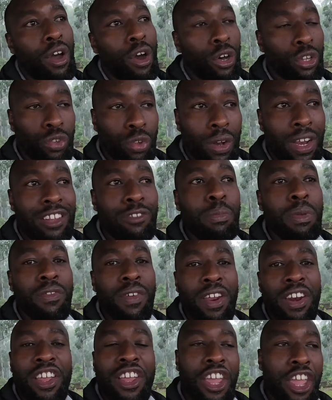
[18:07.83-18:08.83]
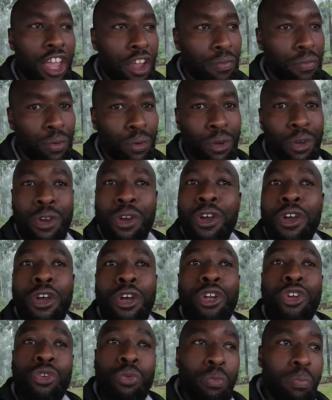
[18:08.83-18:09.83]
also let's be very careful
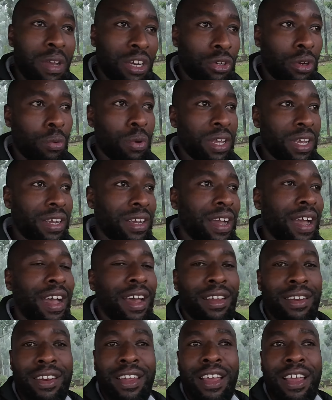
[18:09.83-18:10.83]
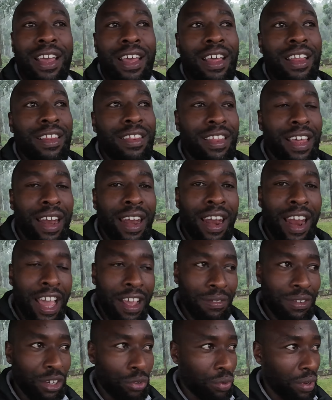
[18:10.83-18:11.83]
to make sure we guard the
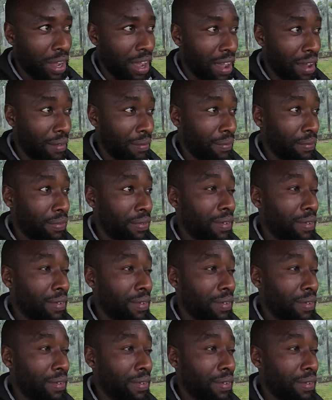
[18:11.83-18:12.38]
lives that we have.